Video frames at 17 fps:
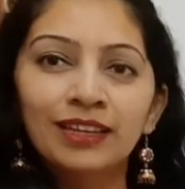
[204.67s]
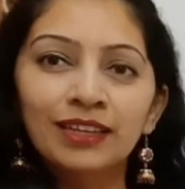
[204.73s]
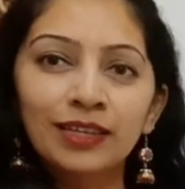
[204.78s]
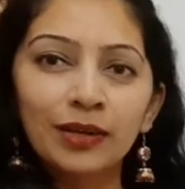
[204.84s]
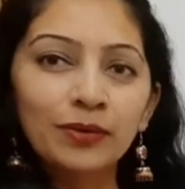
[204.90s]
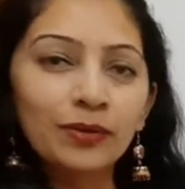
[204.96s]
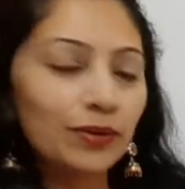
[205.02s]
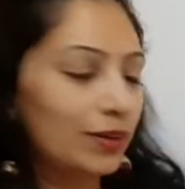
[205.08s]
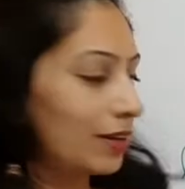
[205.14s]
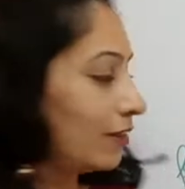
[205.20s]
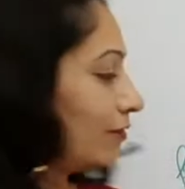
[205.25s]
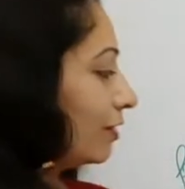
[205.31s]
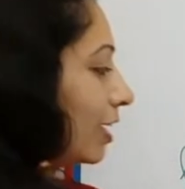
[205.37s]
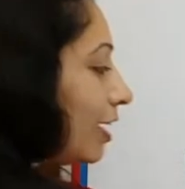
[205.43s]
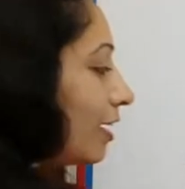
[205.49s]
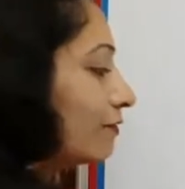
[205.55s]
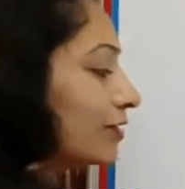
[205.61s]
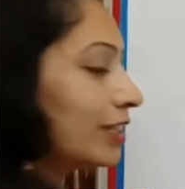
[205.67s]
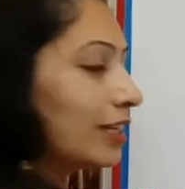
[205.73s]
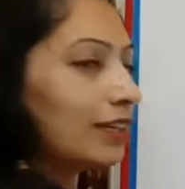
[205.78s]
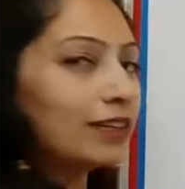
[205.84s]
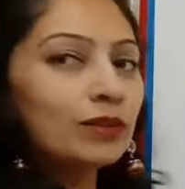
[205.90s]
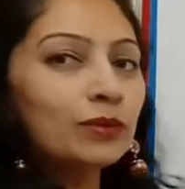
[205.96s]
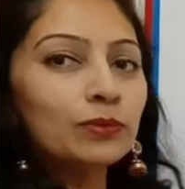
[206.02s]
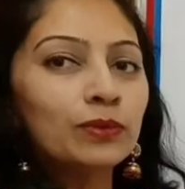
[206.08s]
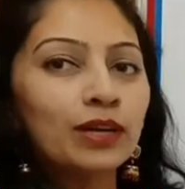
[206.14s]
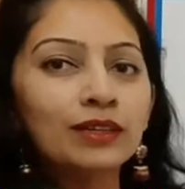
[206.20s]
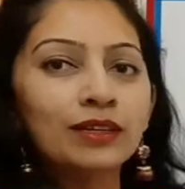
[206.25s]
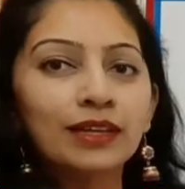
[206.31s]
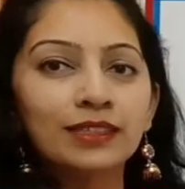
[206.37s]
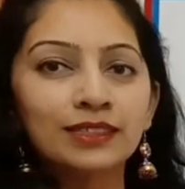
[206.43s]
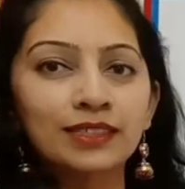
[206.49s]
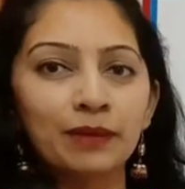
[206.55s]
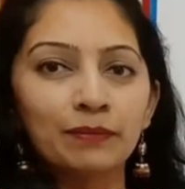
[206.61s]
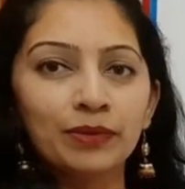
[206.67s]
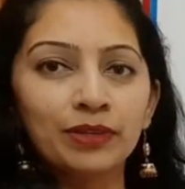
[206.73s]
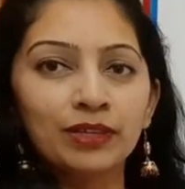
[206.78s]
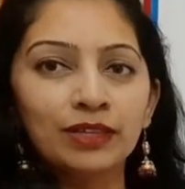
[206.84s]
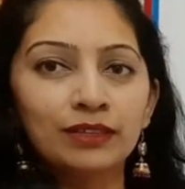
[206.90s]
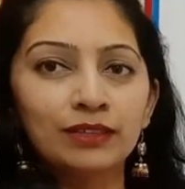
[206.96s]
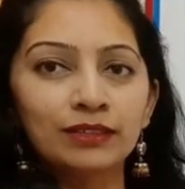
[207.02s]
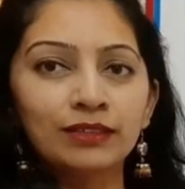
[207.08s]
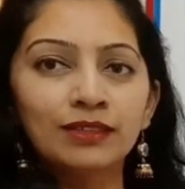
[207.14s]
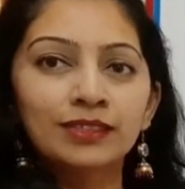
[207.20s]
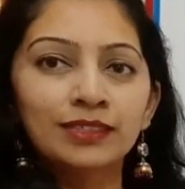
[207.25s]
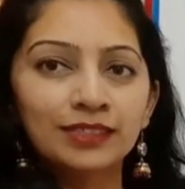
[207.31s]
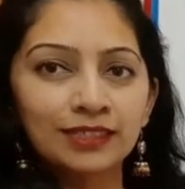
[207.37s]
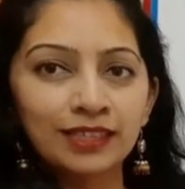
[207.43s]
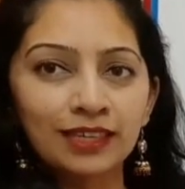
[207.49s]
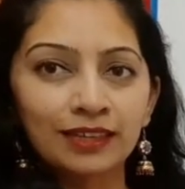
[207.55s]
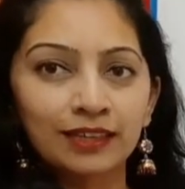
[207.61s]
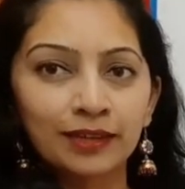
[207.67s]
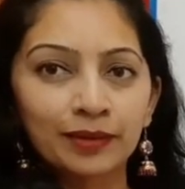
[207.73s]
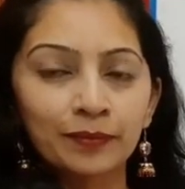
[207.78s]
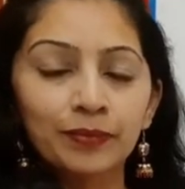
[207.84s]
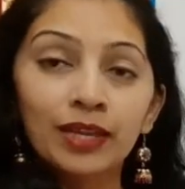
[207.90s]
Now we have taken one example here, sing.